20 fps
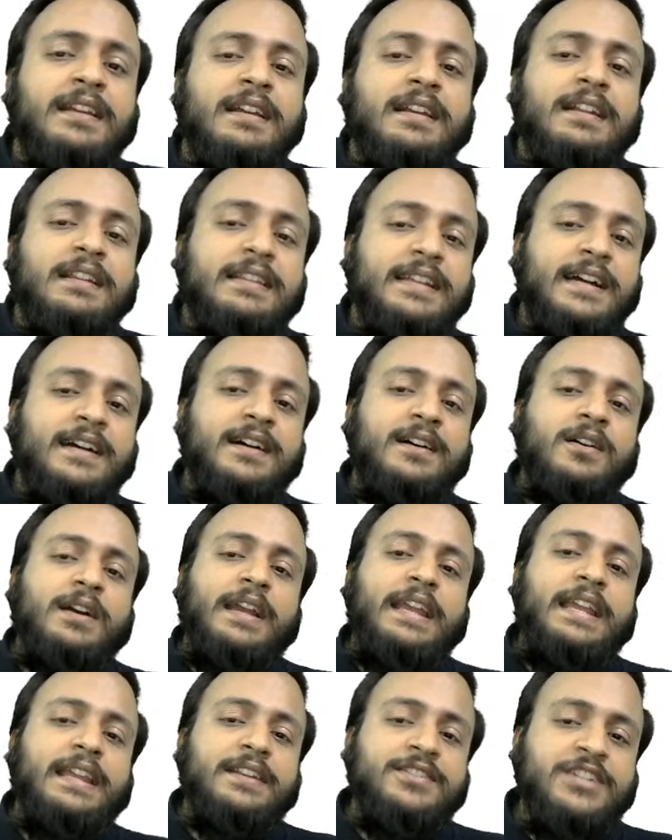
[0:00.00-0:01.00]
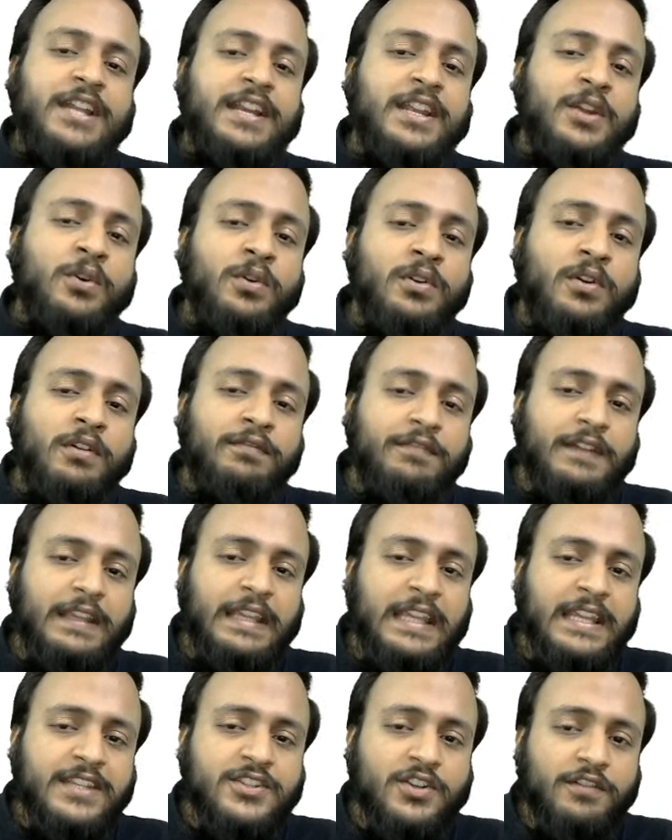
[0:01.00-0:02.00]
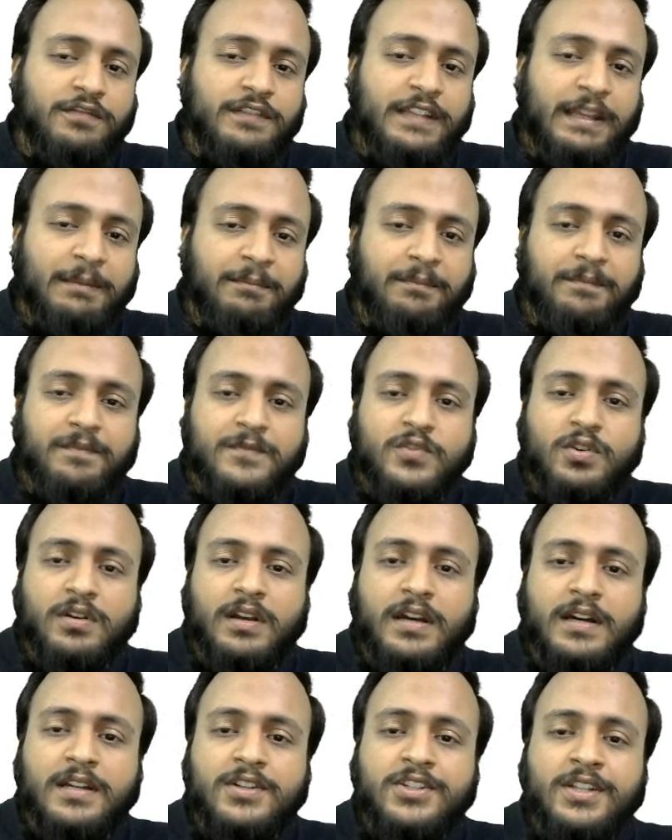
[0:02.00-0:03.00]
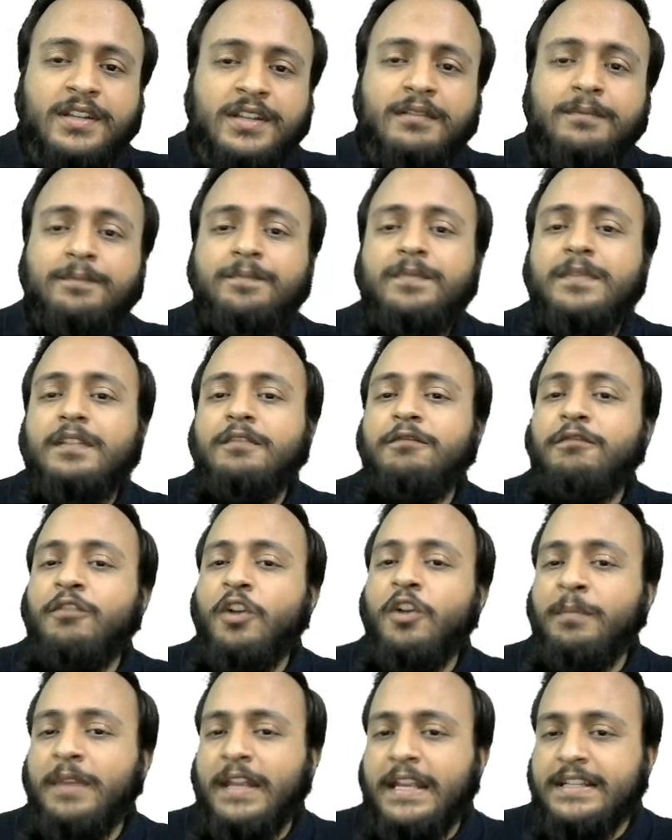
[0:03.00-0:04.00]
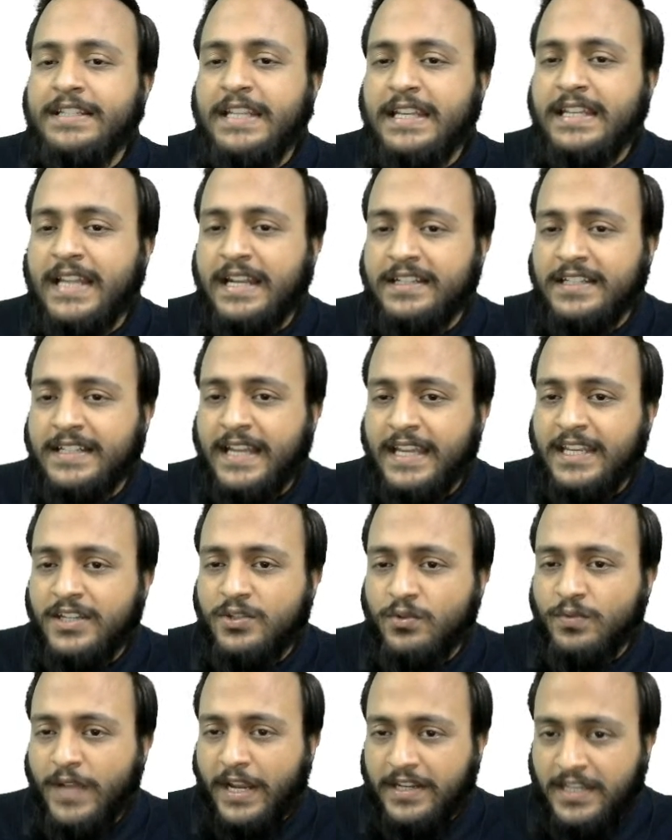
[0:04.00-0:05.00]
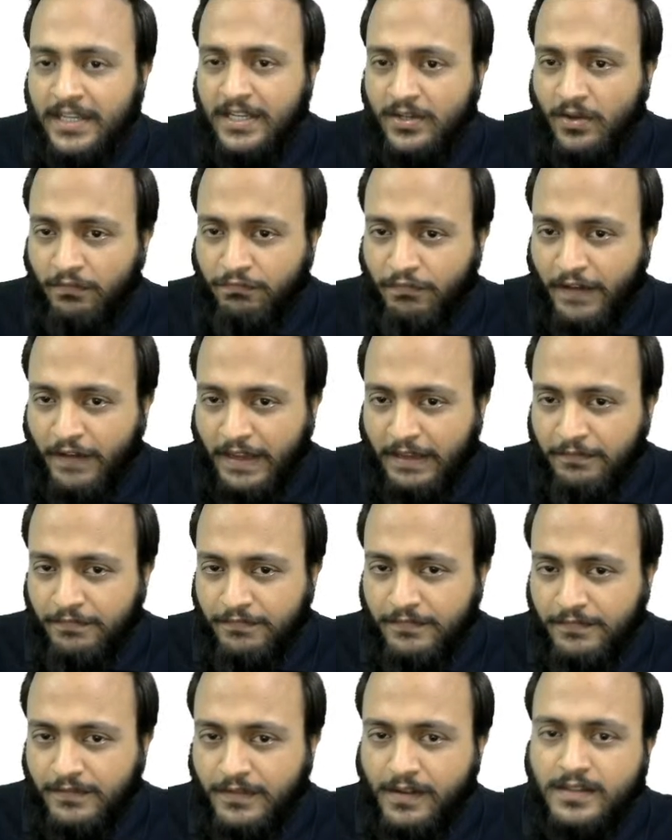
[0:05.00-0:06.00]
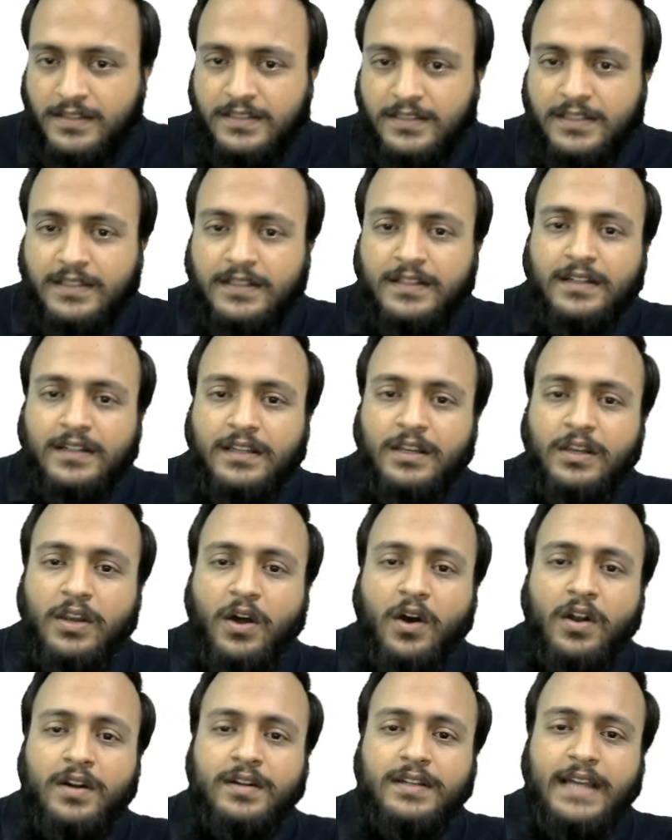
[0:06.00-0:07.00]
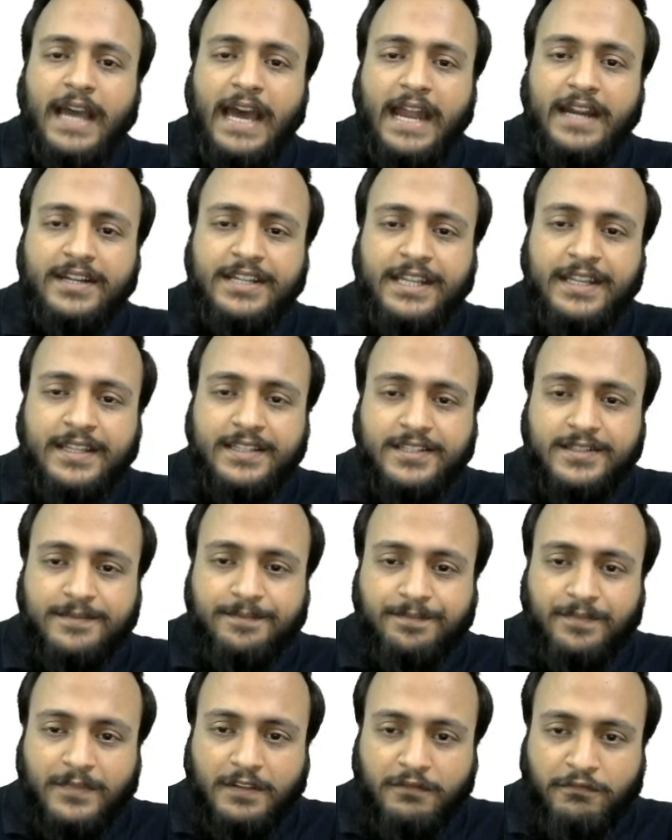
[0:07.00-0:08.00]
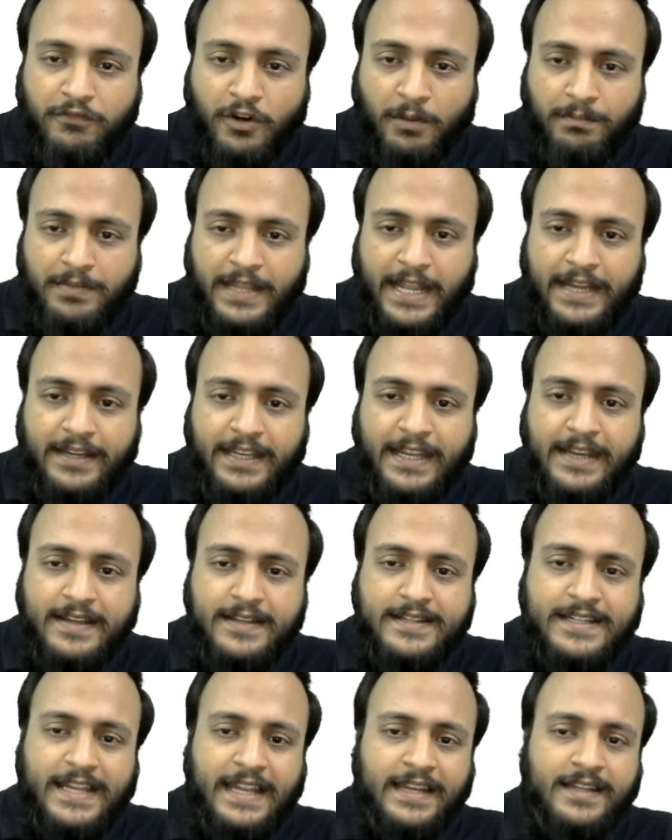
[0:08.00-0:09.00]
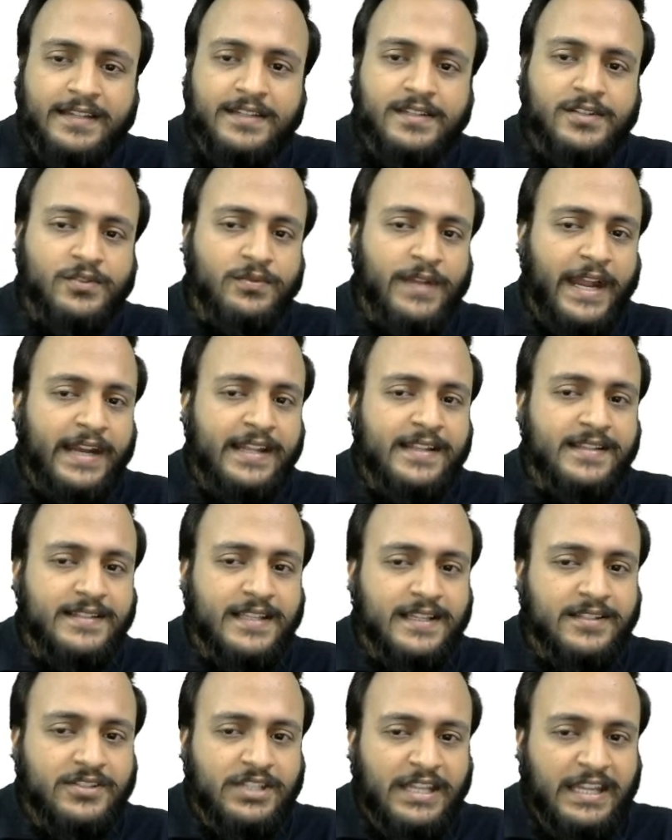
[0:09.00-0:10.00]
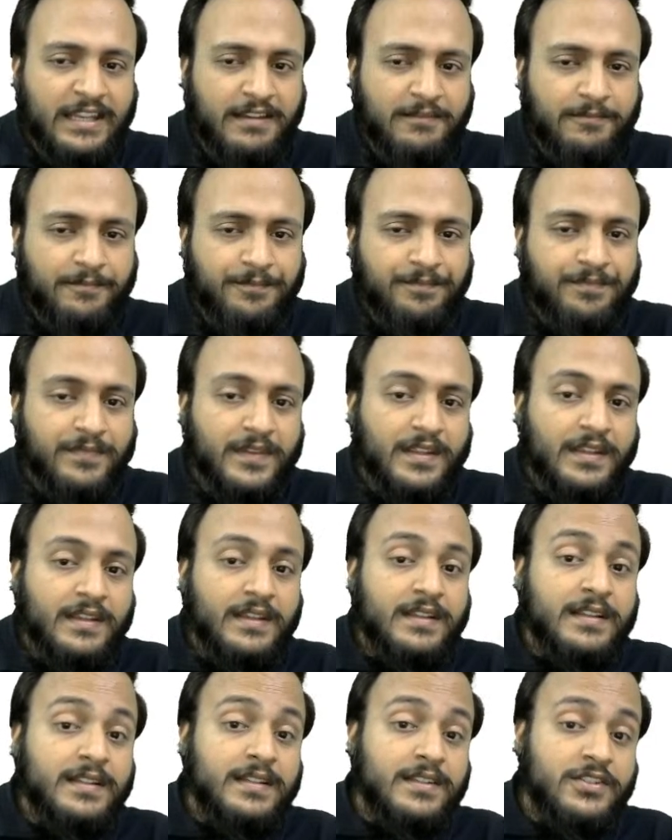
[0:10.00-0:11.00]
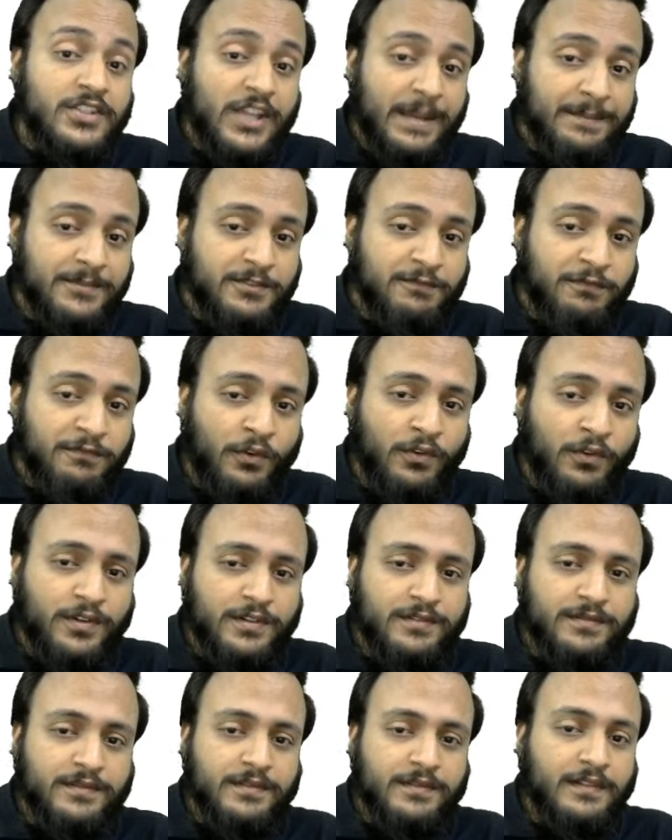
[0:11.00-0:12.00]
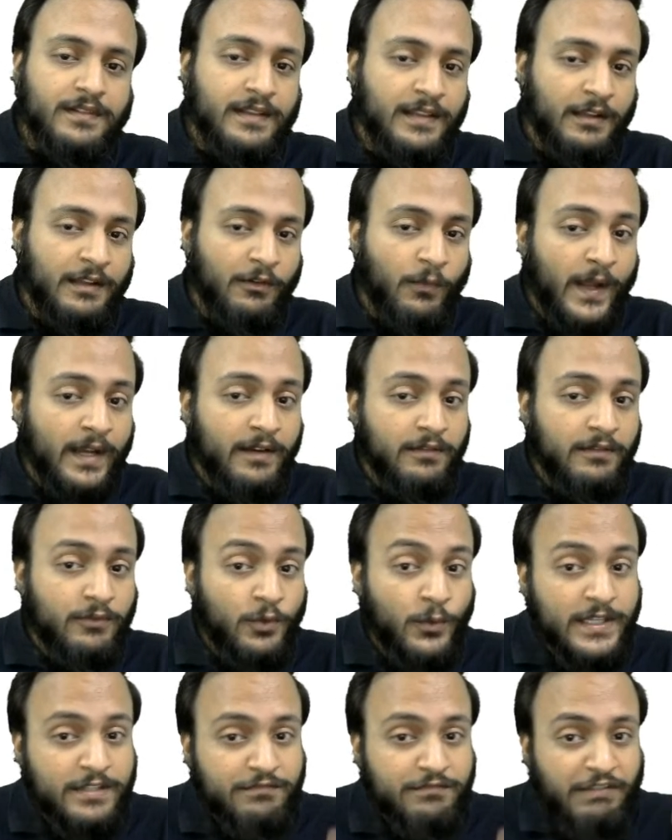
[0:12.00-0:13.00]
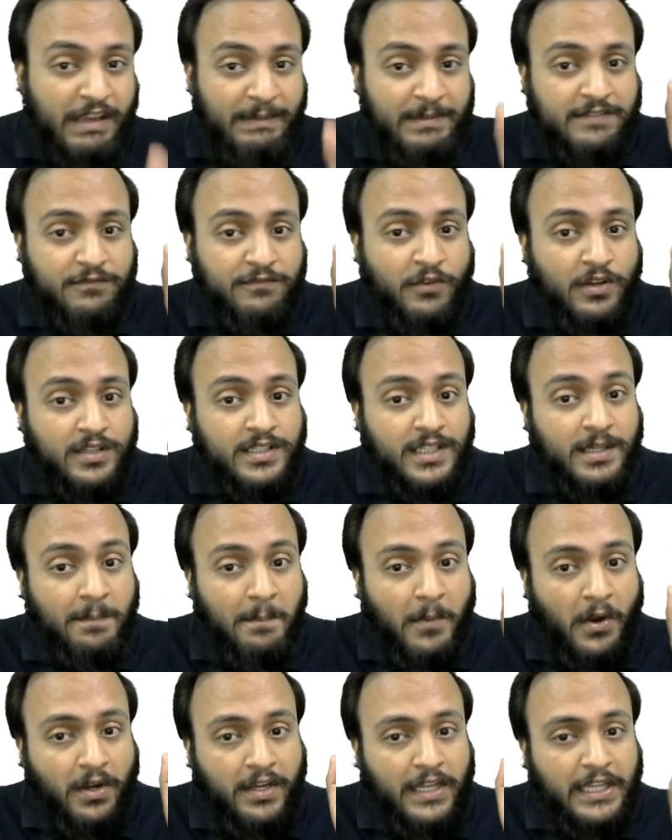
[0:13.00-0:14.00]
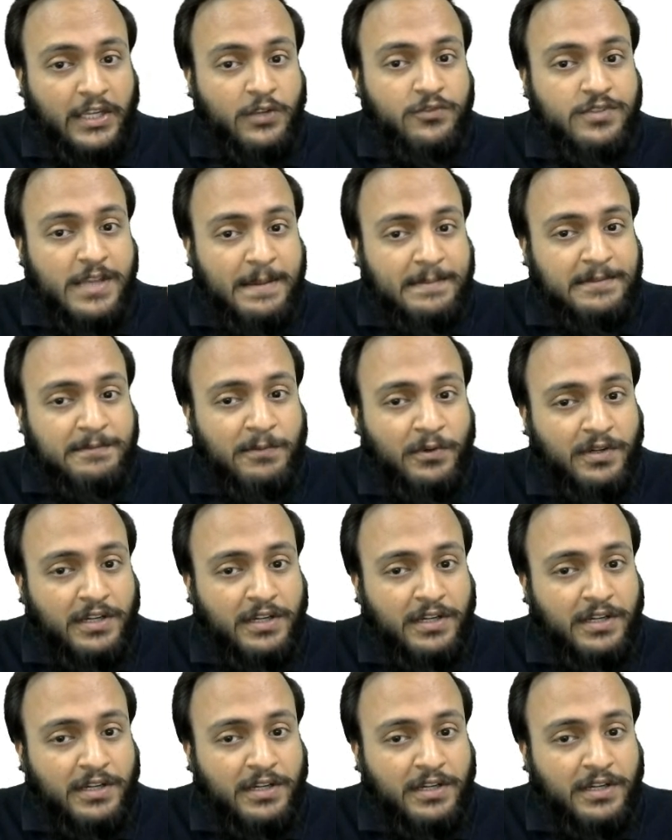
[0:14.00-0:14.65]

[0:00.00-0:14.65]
the tenure of each of them. So Curzon from 1899 to 1905. Lord Hardinge from 1910 to 1916. Chelmsford, the one who is famous for the Montagu-Chelmsford